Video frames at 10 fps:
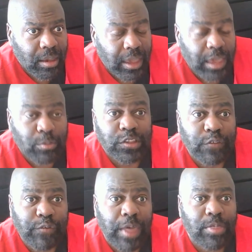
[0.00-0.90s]
He was the
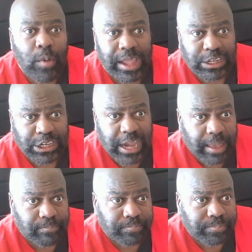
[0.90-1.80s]
featherweight
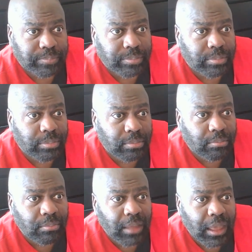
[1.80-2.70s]
champ.
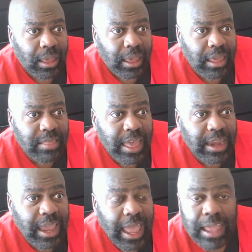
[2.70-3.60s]
He
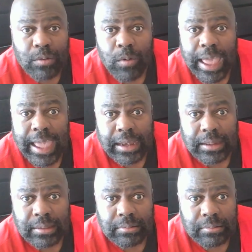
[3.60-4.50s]
then gained weight
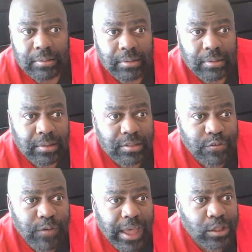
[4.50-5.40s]
to
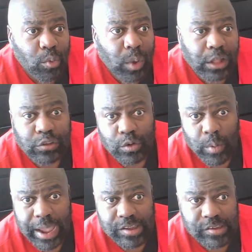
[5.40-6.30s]
fight the
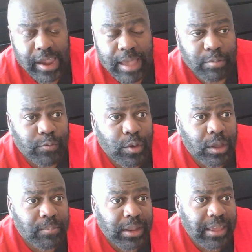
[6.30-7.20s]
welterweight champ, if you
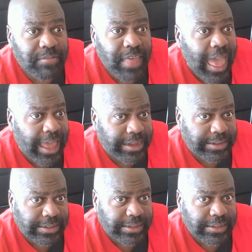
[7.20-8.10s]
can believe that.
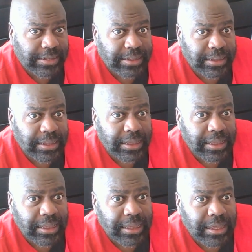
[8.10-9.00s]

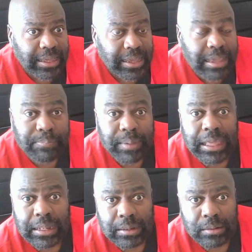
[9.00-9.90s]
He
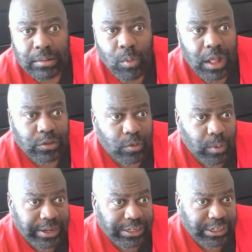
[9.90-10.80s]
beat the
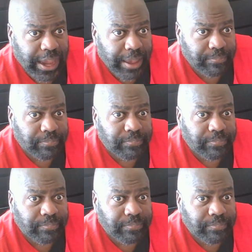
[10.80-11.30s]
welterweight champ.